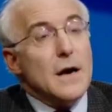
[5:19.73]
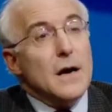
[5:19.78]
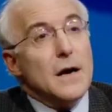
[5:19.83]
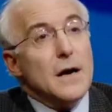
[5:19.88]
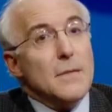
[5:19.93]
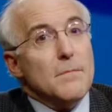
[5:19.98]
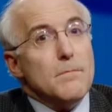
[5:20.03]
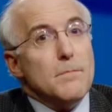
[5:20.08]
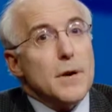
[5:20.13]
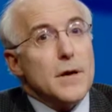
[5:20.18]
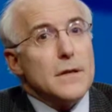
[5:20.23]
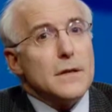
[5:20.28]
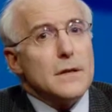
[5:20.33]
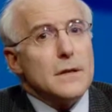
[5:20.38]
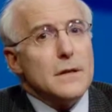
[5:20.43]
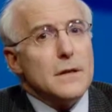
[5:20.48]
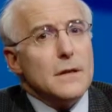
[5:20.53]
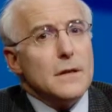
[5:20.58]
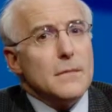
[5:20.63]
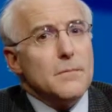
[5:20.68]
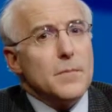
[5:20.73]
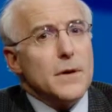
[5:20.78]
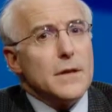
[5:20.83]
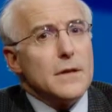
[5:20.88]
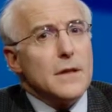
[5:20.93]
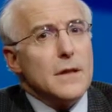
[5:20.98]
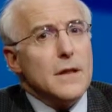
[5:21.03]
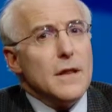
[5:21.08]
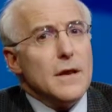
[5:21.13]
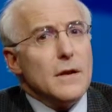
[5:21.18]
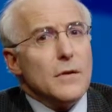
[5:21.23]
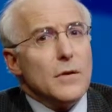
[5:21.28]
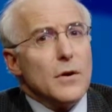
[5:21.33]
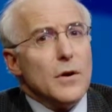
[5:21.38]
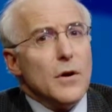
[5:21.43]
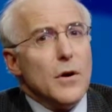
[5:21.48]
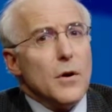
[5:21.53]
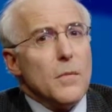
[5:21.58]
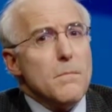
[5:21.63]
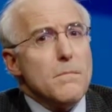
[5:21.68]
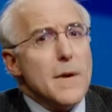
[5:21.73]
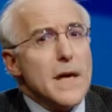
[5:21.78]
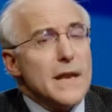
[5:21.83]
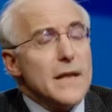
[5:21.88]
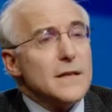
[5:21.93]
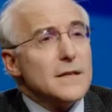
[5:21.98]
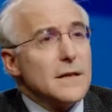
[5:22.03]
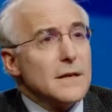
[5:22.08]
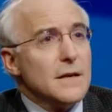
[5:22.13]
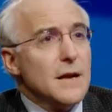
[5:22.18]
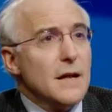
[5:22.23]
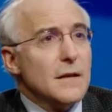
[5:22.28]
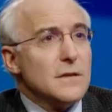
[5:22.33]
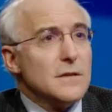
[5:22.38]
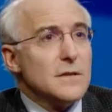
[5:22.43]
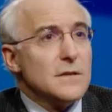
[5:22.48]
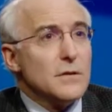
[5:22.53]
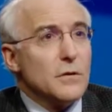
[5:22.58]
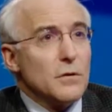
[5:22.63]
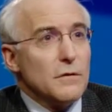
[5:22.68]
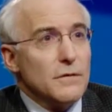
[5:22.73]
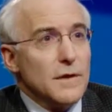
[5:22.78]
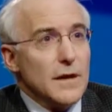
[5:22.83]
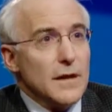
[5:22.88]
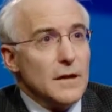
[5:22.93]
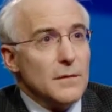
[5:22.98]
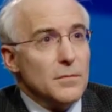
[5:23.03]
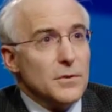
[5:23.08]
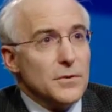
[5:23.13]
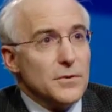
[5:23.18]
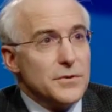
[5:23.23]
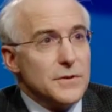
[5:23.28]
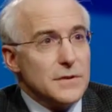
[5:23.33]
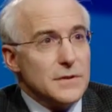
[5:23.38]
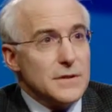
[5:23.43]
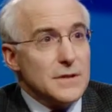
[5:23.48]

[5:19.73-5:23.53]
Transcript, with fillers: Um, but but there are many technologies that are available